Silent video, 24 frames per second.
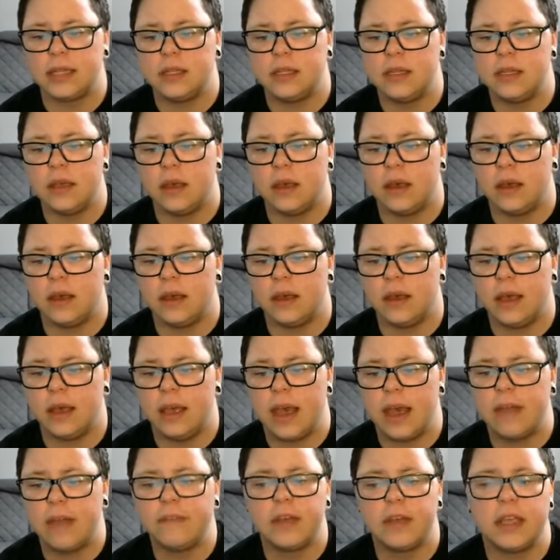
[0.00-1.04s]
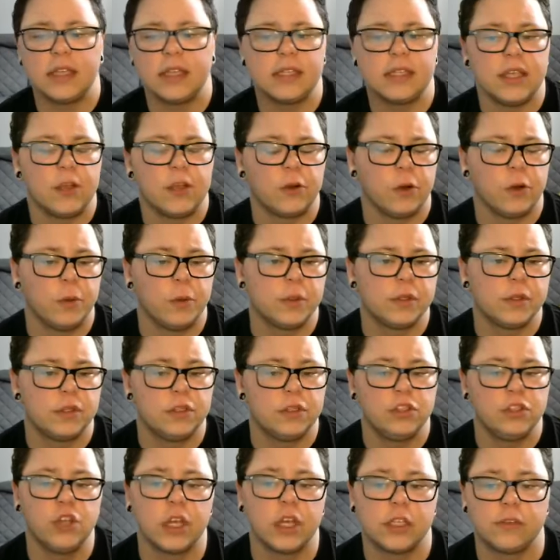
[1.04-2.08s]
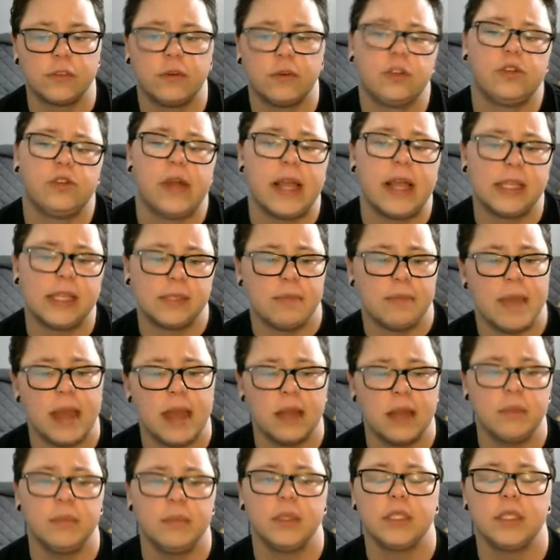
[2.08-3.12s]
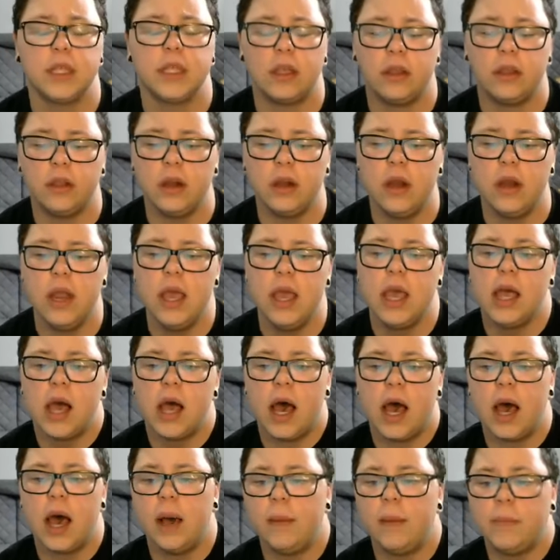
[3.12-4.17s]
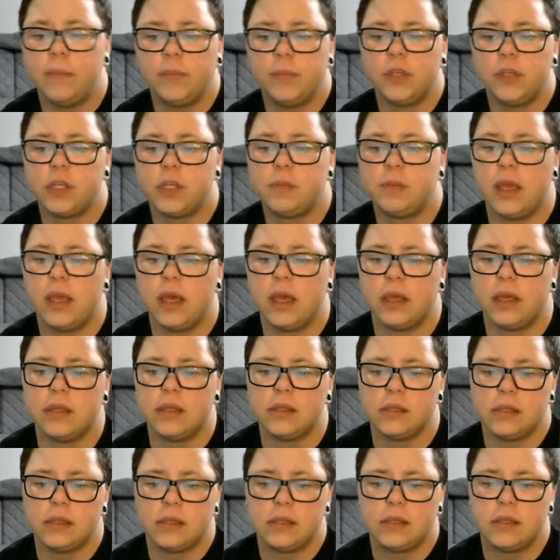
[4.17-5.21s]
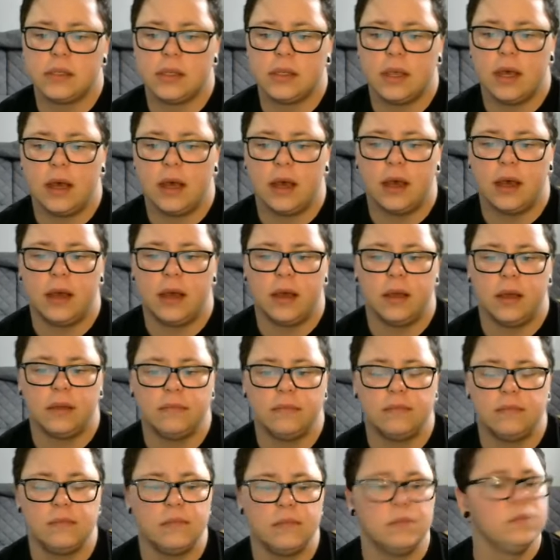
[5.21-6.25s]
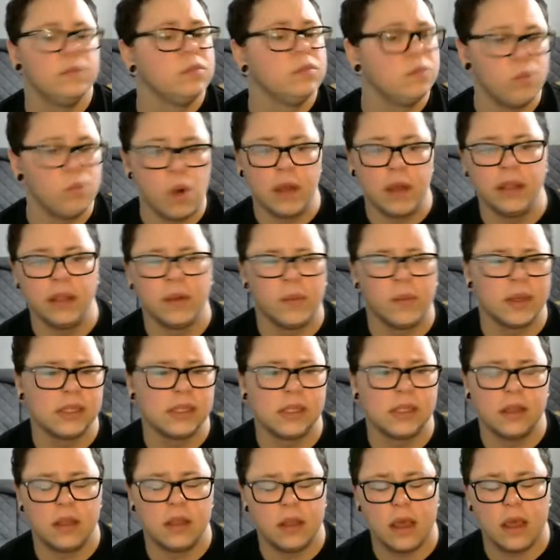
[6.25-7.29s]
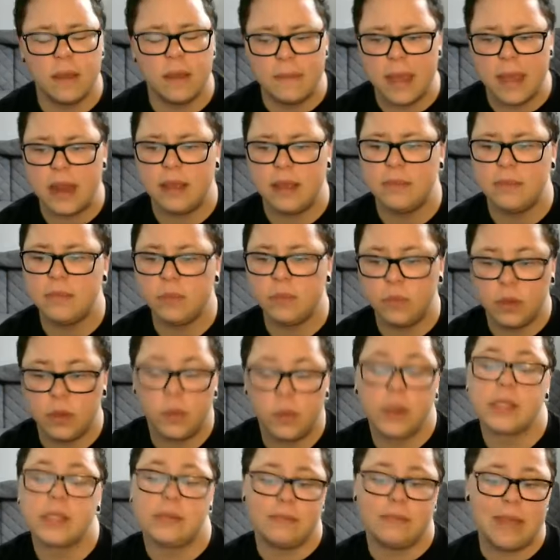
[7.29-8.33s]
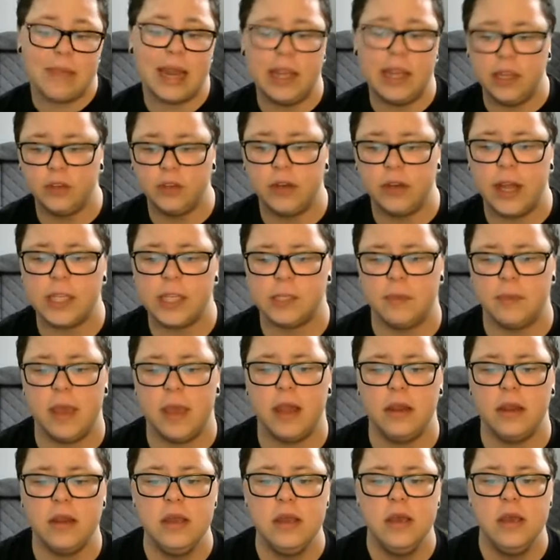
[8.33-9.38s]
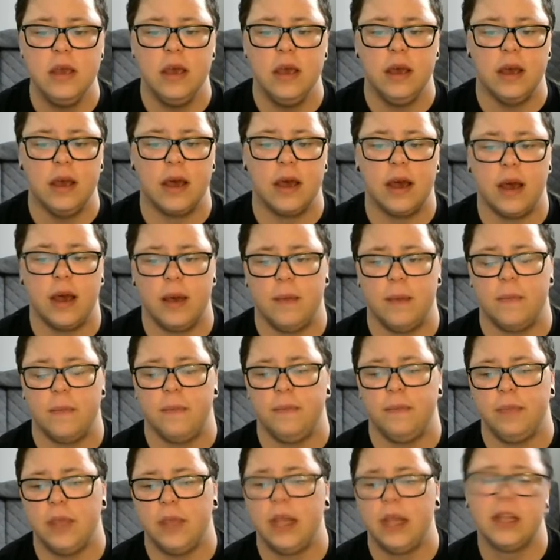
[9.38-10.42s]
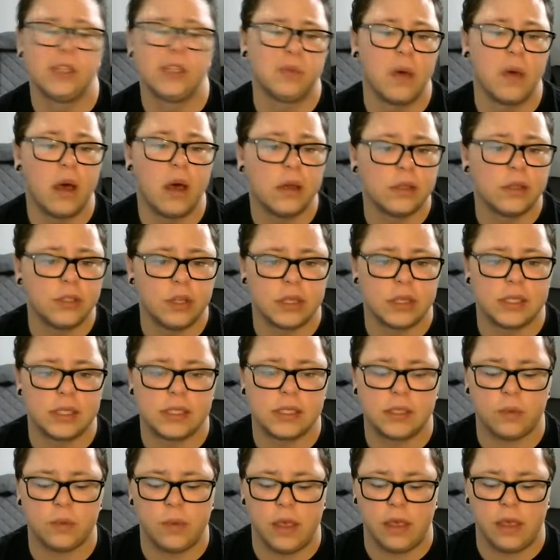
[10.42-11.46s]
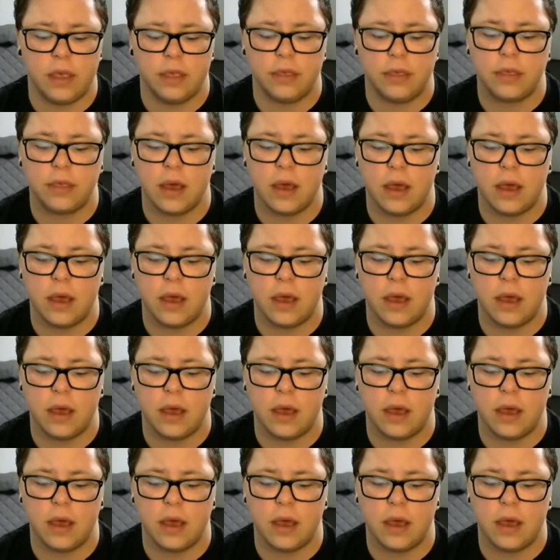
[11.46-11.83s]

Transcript: advocacy groups just for trans men in particular, just because one, there wasn't many trans men, and as well as just with